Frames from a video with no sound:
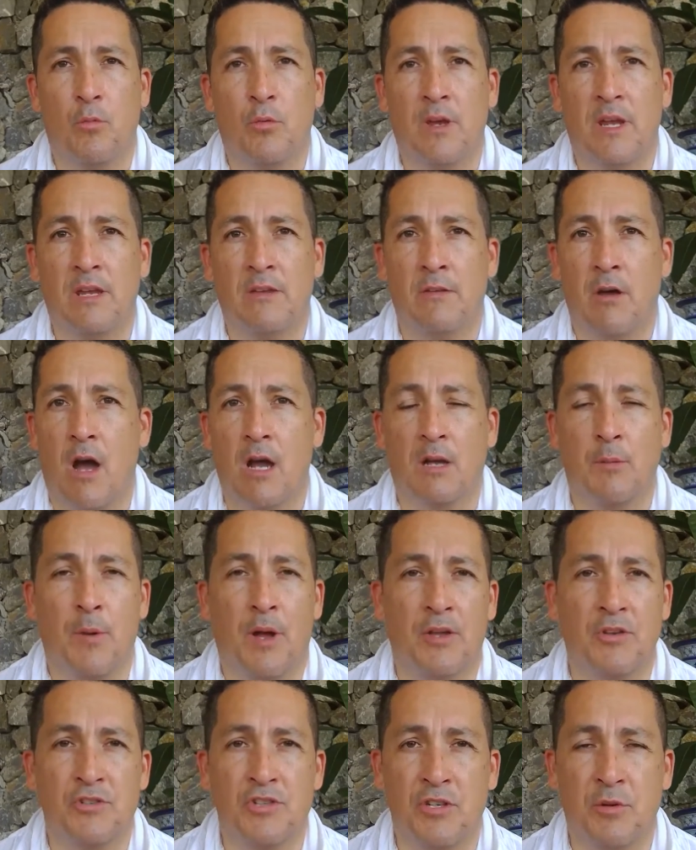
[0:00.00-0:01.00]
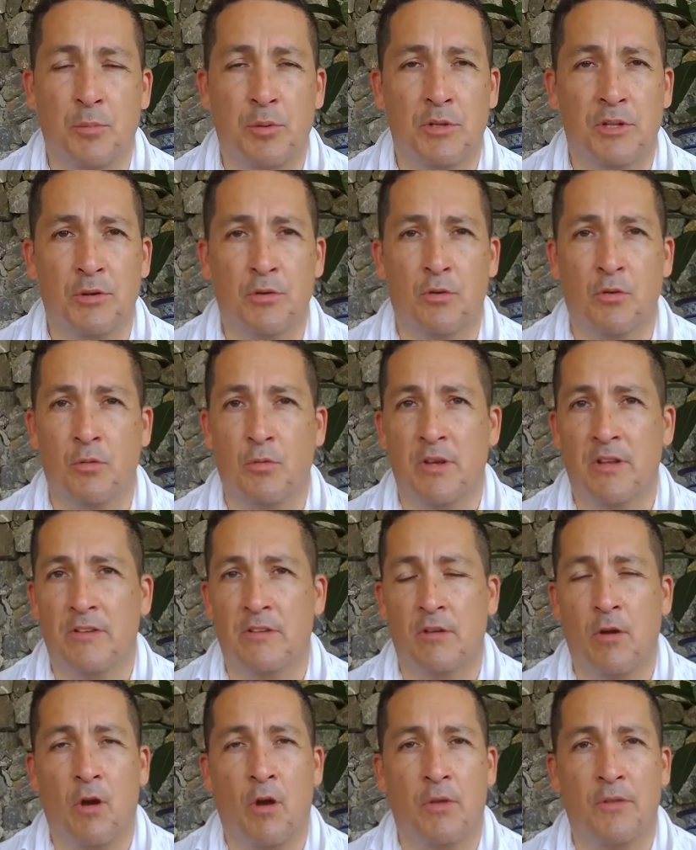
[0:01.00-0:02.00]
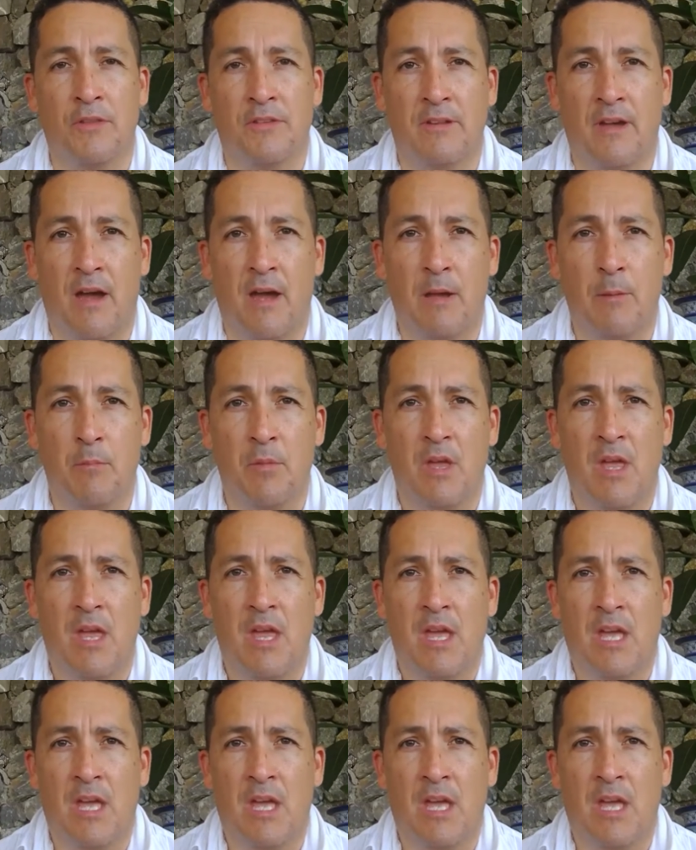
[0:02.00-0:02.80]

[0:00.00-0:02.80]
We talk about geopolitical risk all the time.